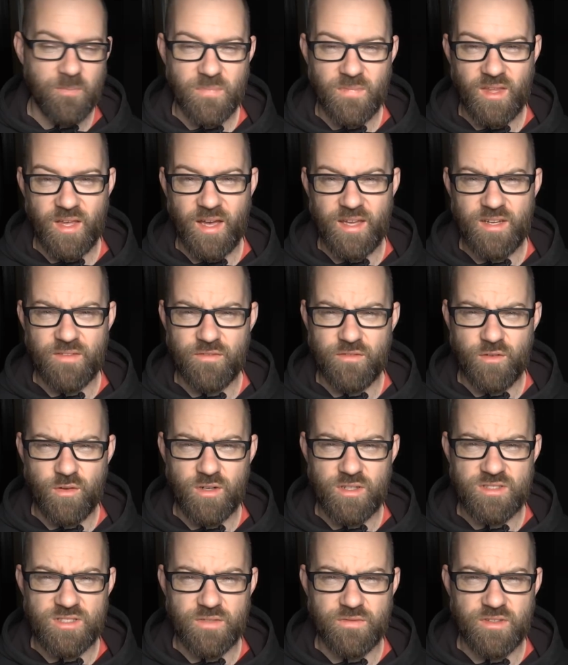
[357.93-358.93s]
And of
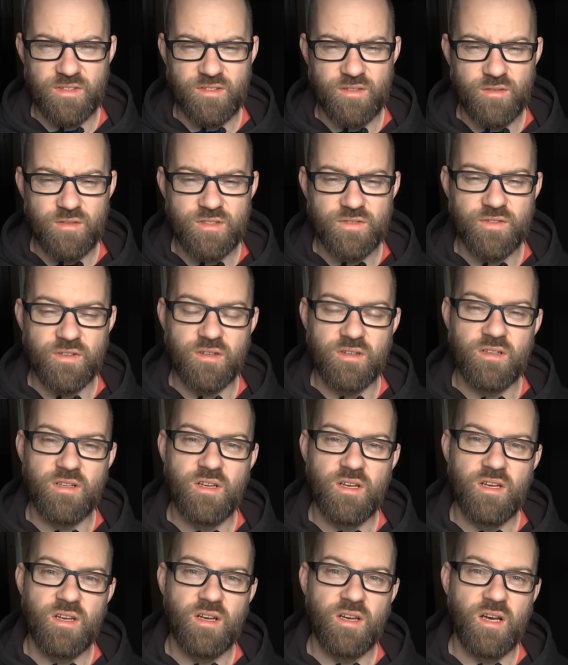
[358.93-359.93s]
course, if it's useful,
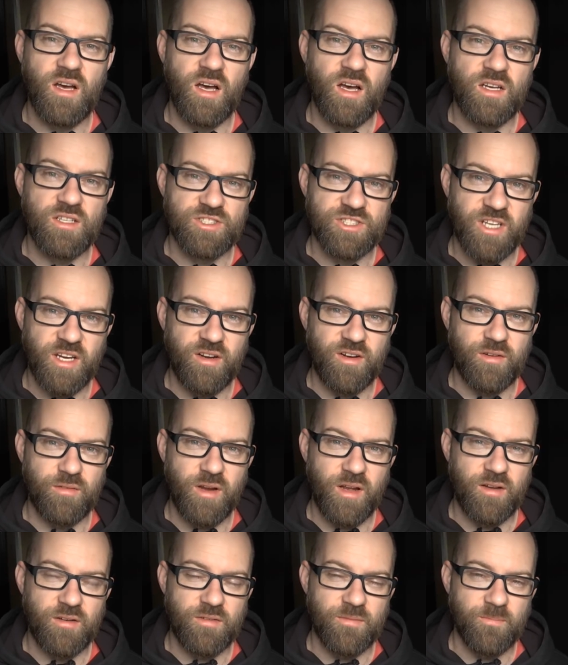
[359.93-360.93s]
share it
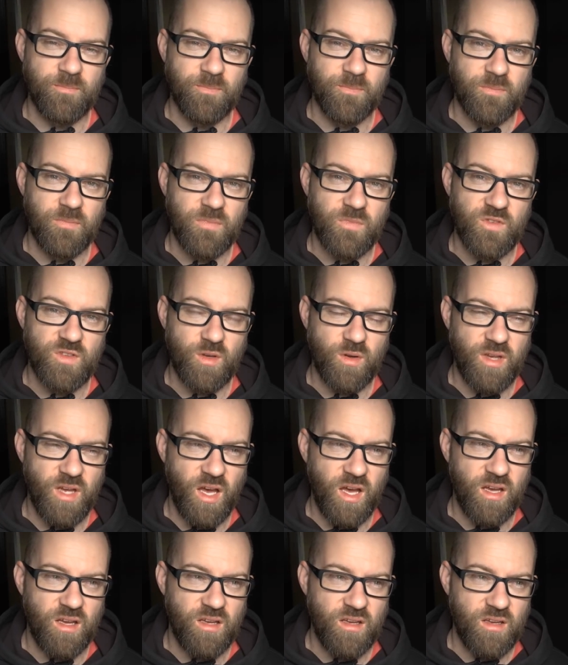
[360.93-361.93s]
around. So yeah,